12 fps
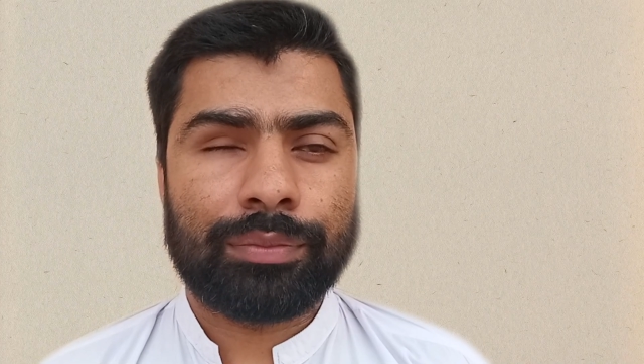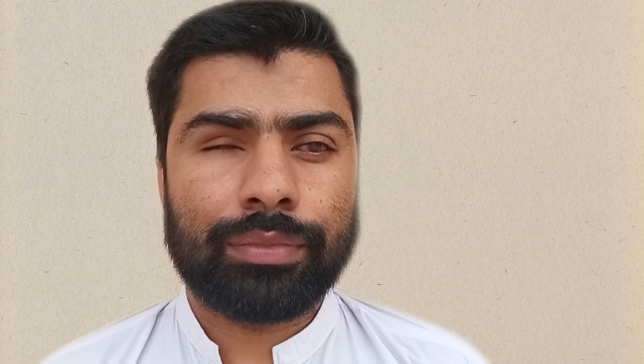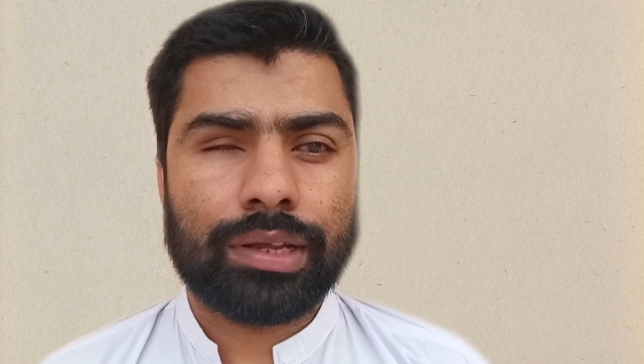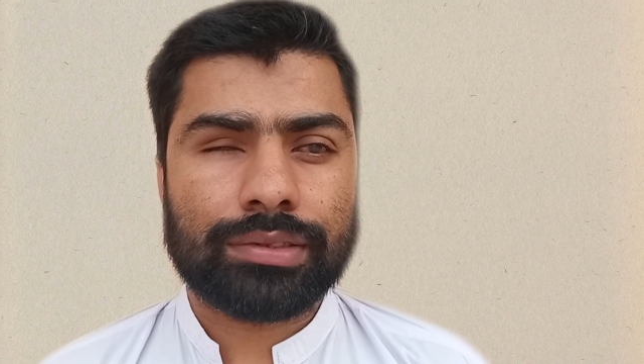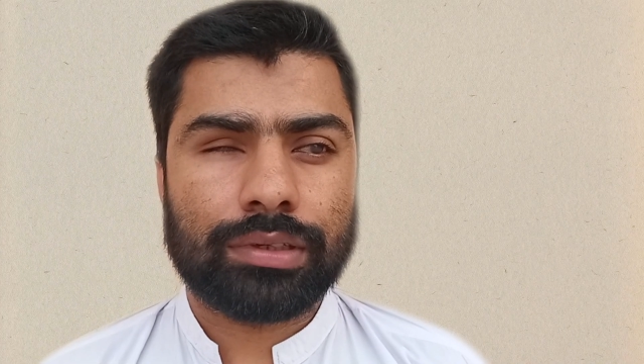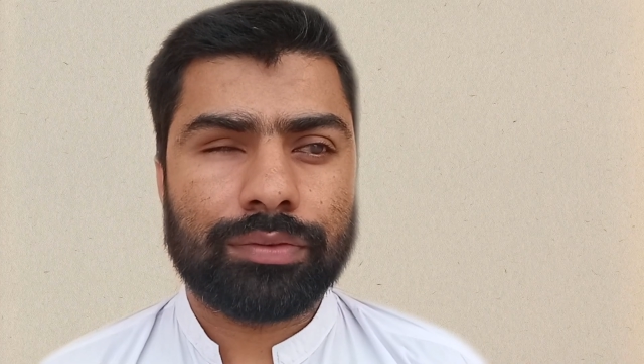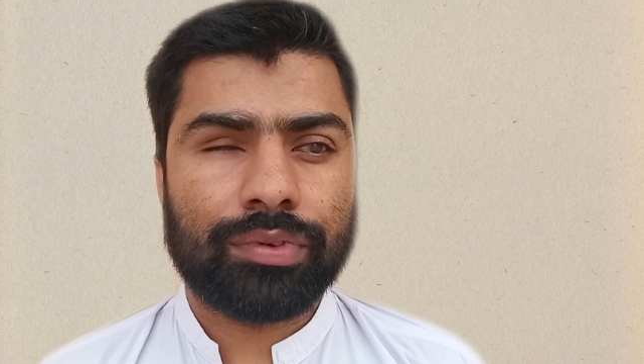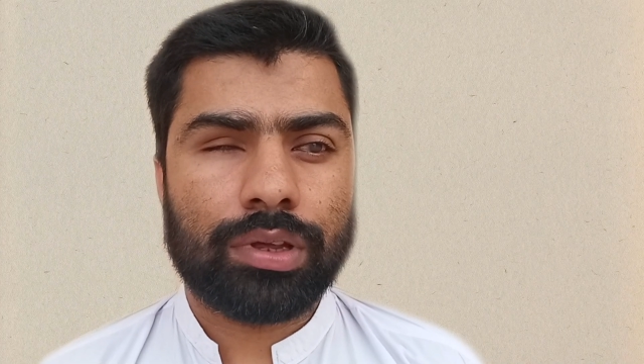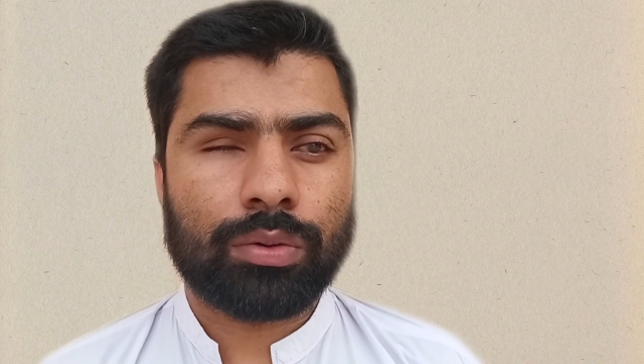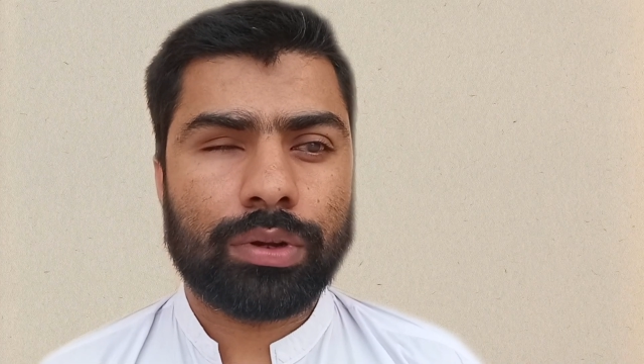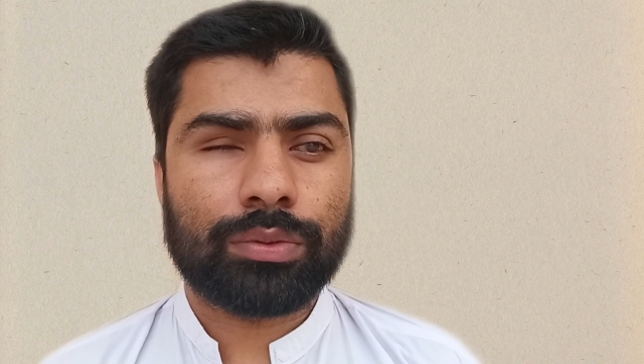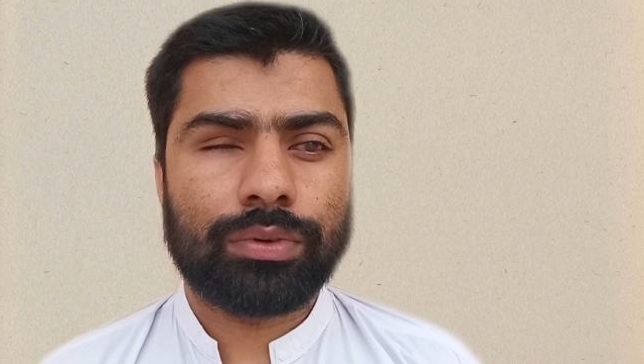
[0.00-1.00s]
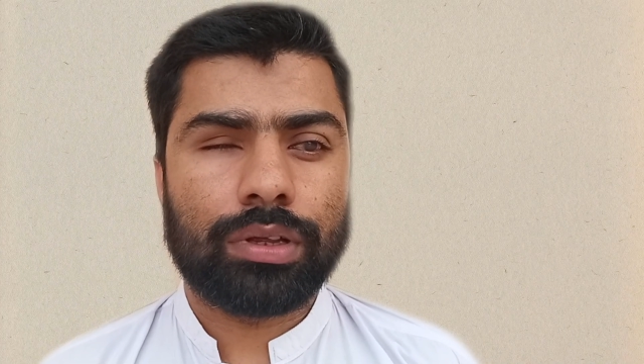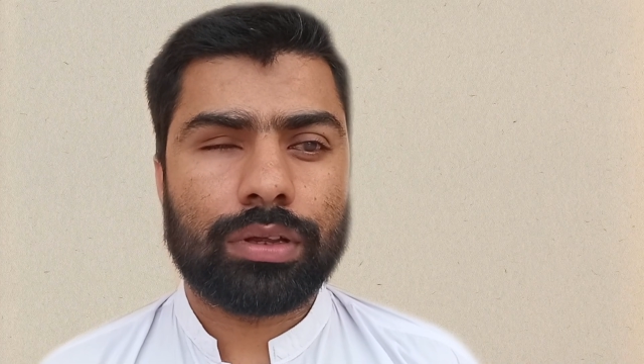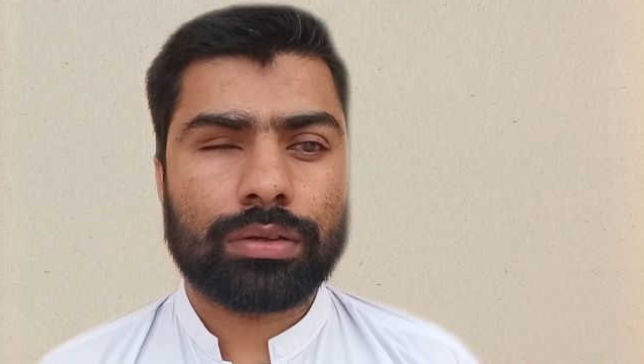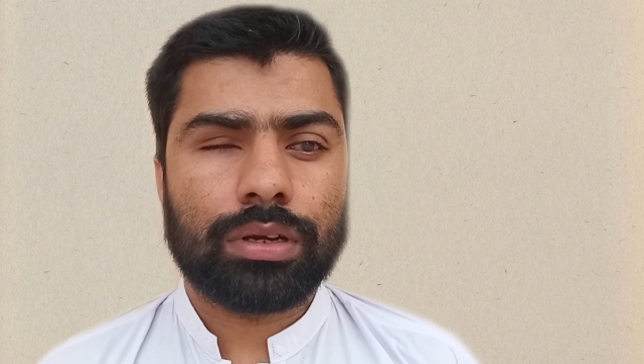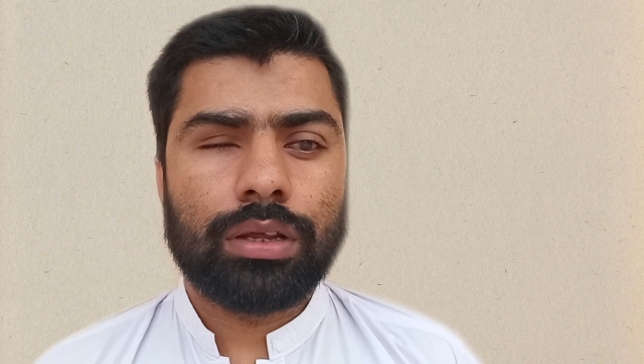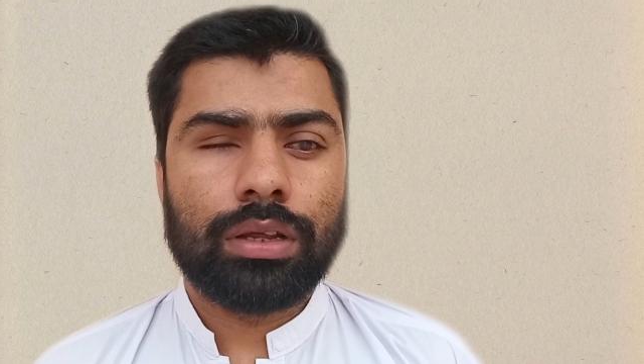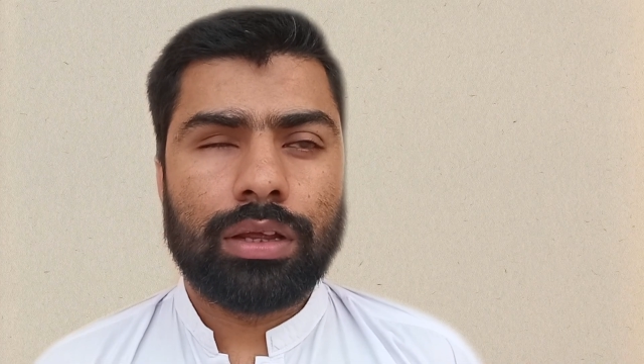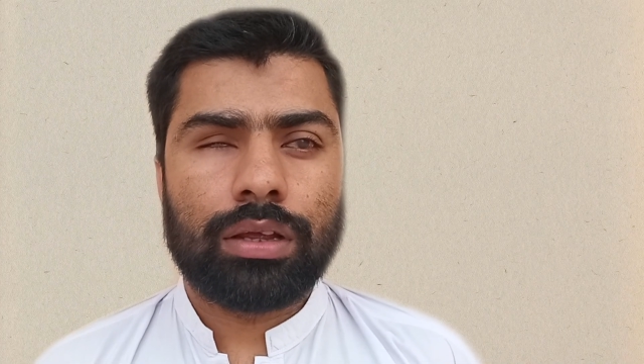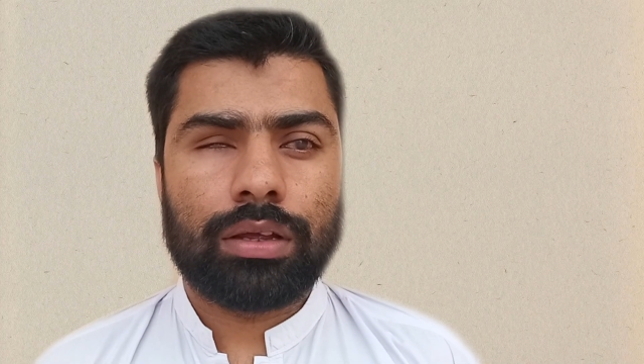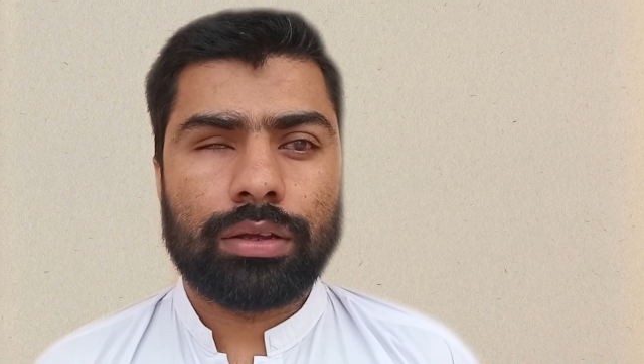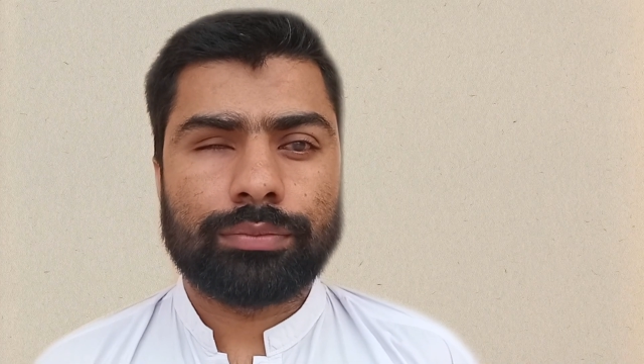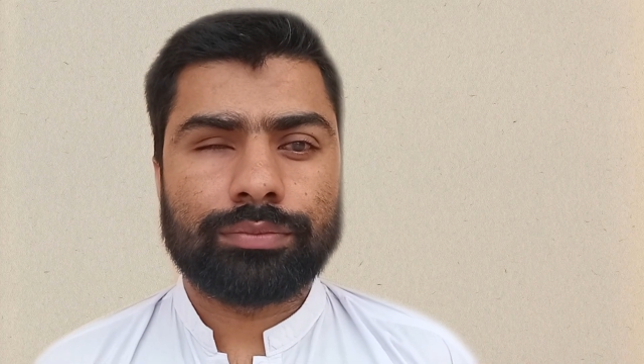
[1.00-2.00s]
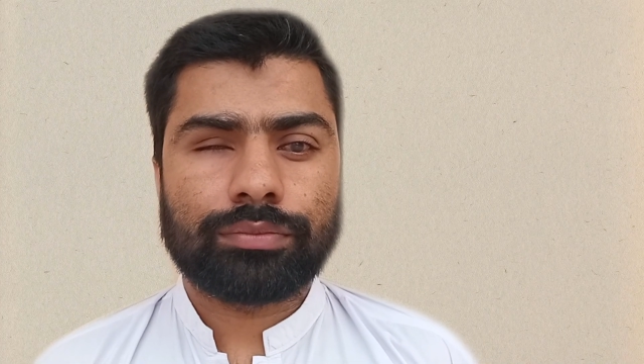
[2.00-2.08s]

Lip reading: lesson we are going to learn um,